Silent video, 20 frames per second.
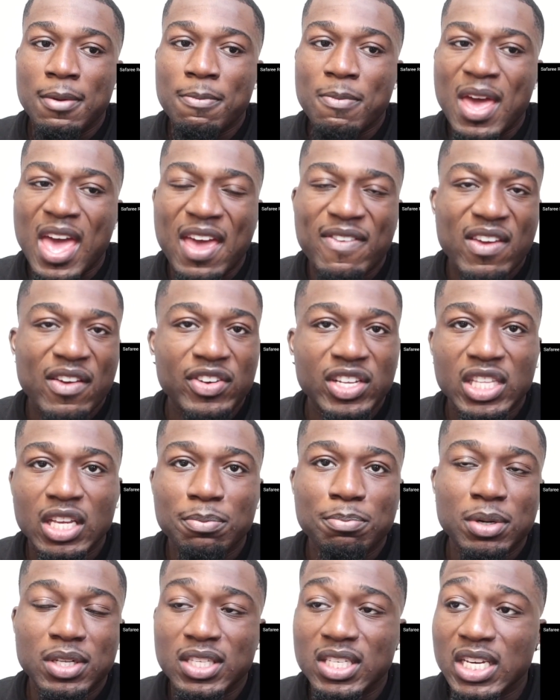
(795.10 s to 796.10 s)
have everything
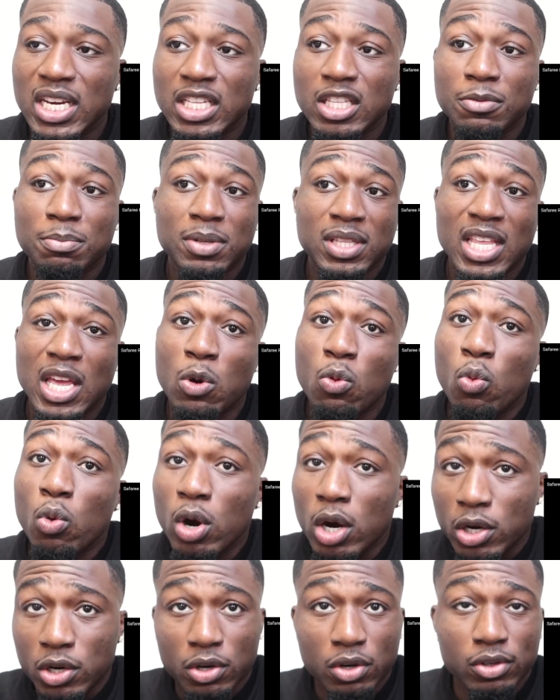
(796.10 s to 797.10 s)
put together, but they
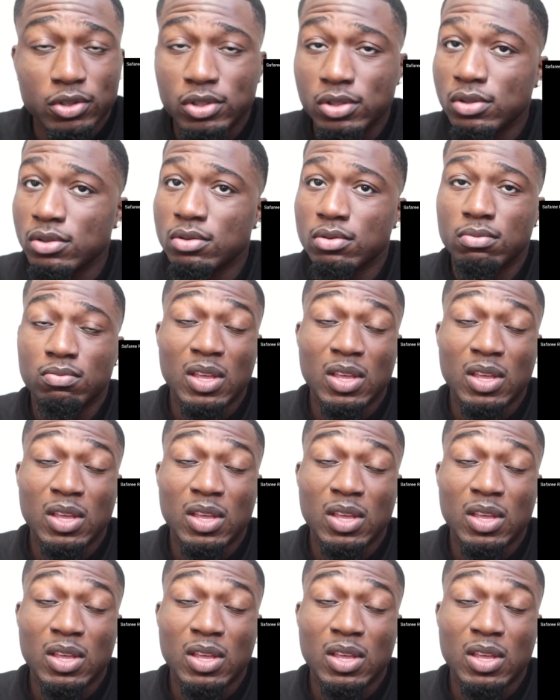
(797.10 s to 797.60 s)
workers.